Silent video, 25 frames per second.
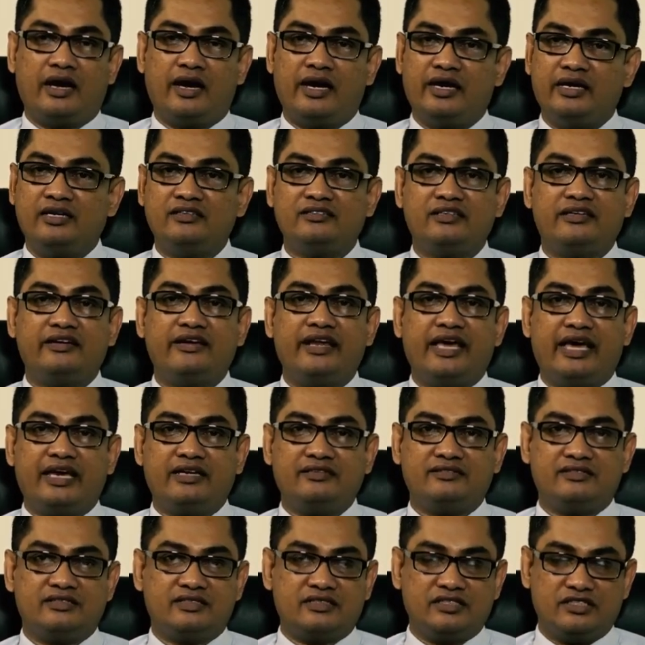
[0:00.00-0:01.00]
and it is a
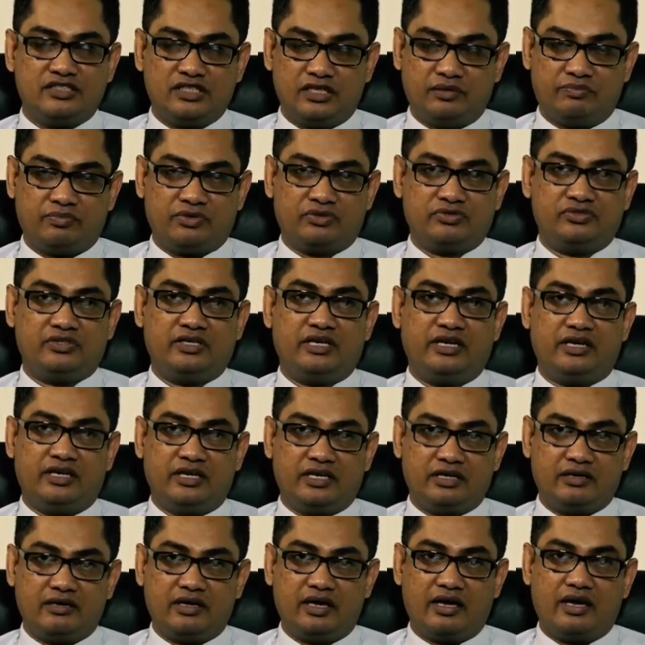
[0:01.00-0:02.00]
day surgery
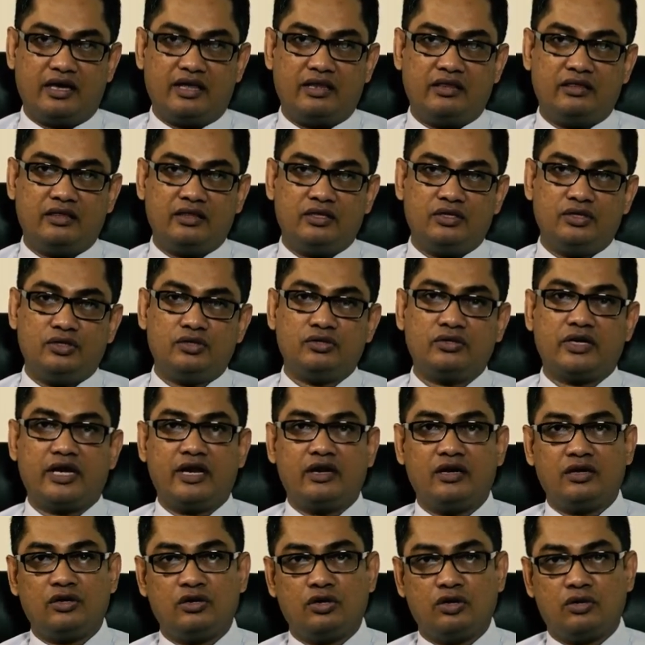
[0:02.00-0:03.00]
procedure, and you
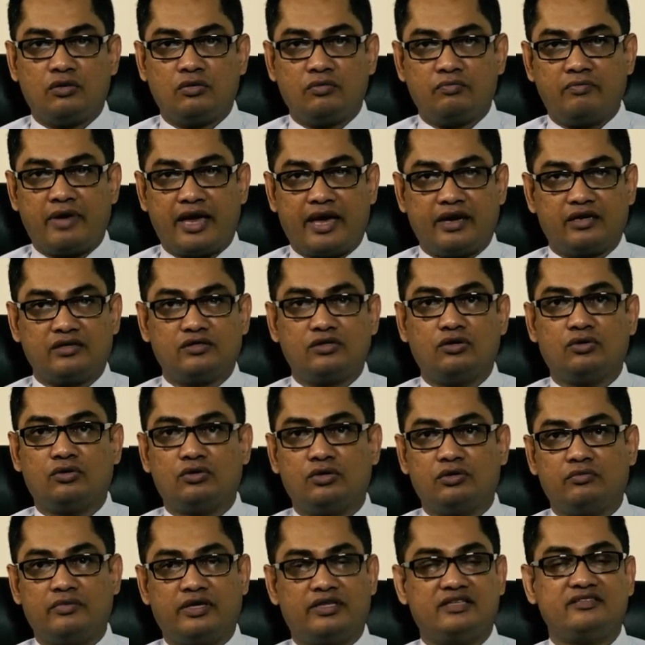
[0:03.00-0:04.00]
can go back
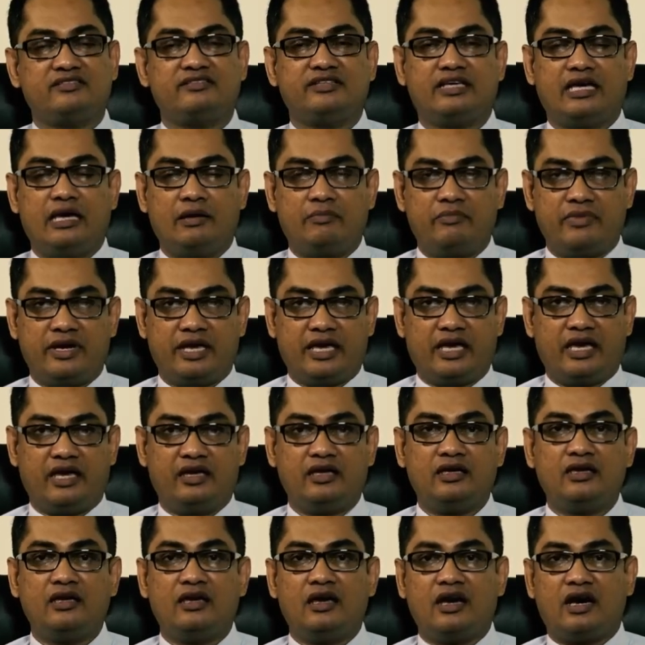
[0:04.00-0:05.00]
home at the same
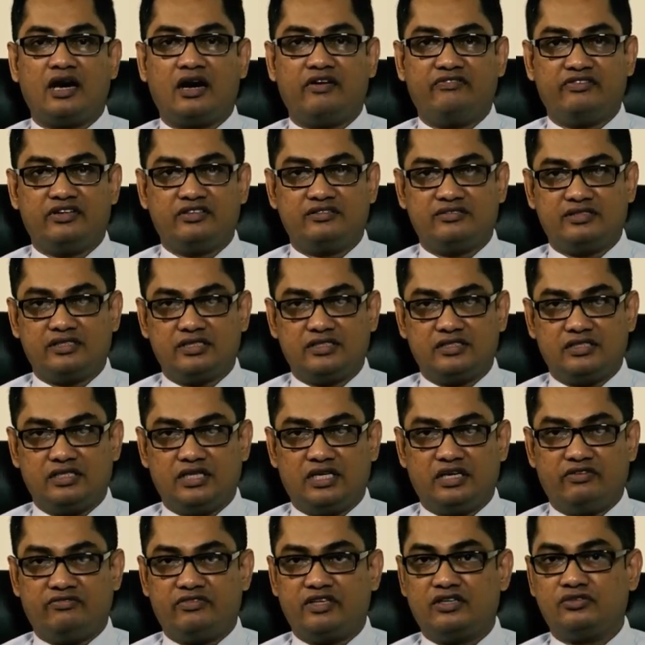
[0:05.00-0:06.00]
day after
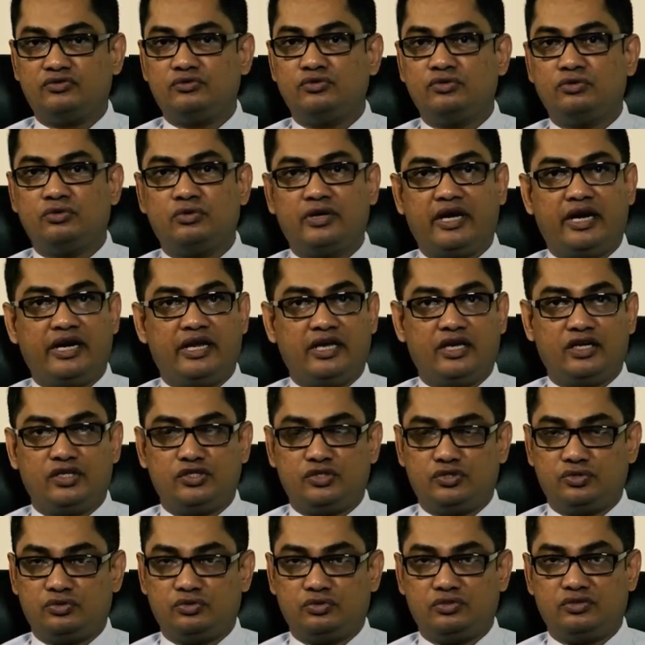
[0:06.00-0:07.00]
surgery if there is no any
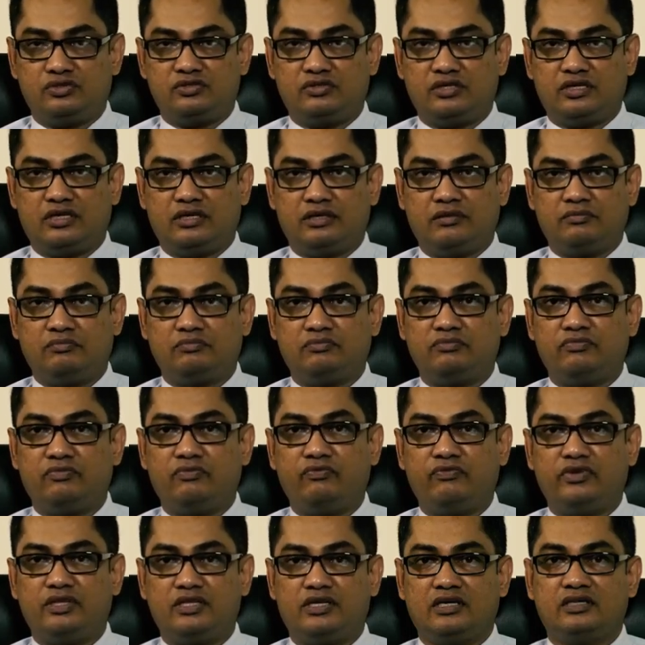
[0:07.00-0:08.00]
issues
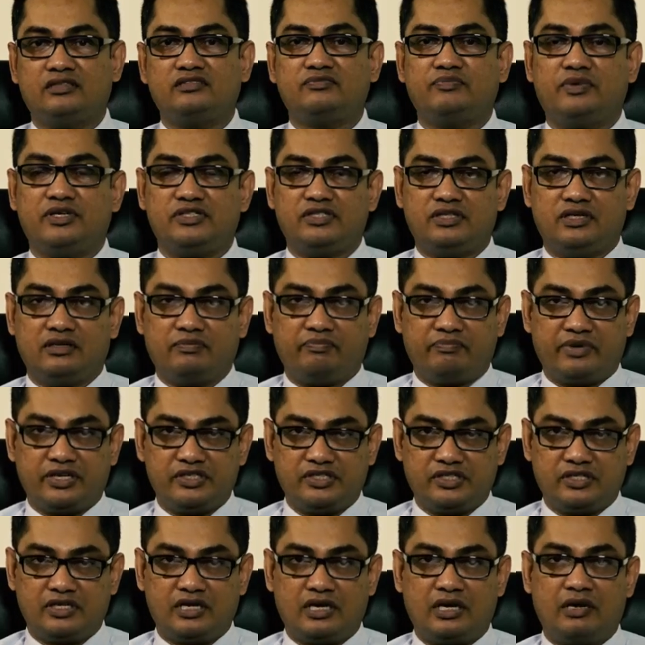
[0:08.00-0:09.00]
with a special
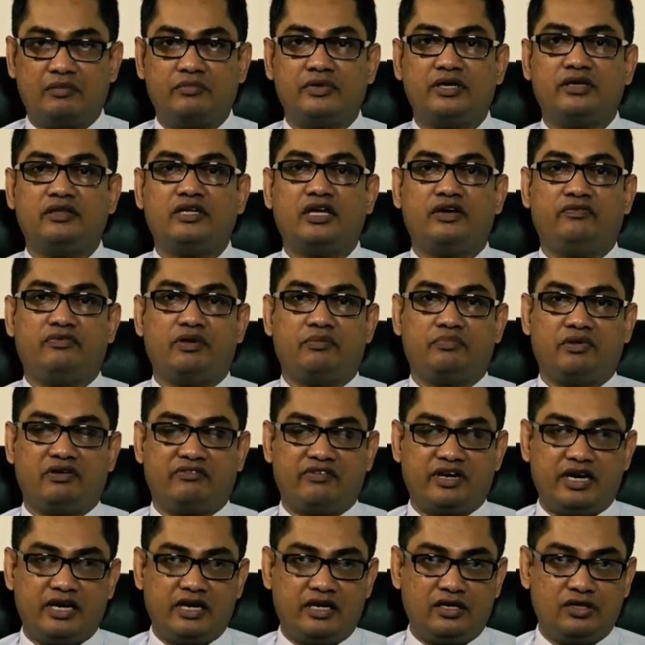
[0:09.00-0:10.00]
pressure garment that we are
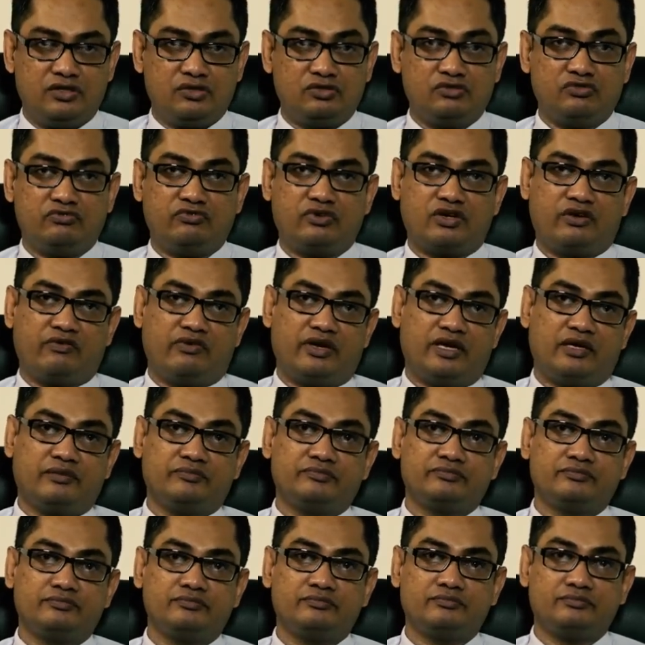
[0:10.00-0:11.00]
providing you for a
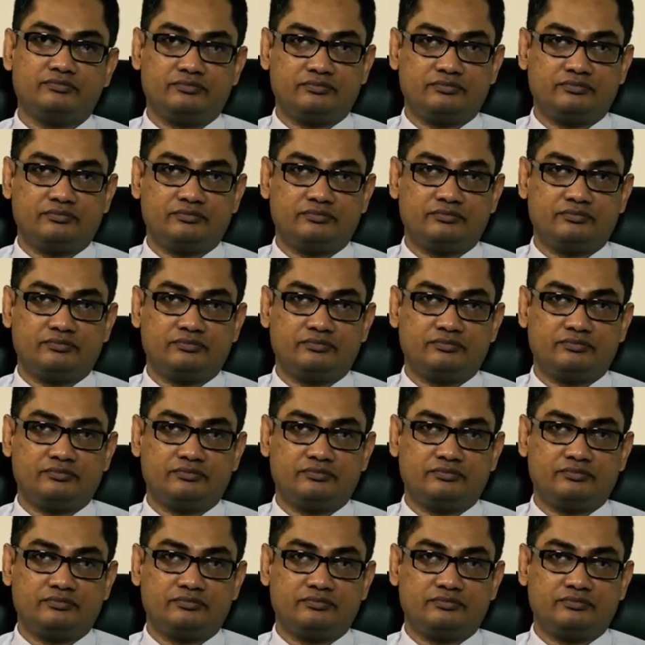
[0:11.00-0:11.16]
while.